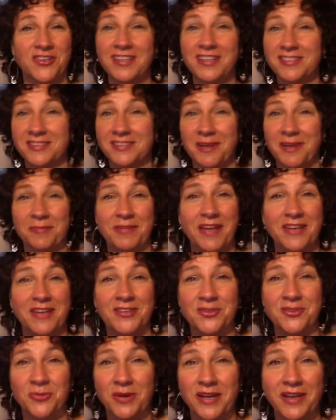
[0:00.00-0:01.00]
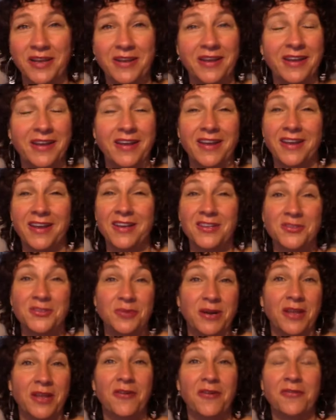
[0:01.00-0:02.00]
I stopped that in
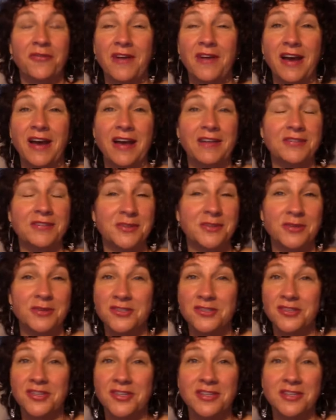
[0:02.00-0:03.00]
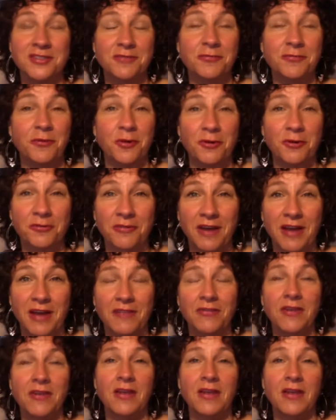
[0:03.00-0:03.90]
2005. So it's 2004 or 5.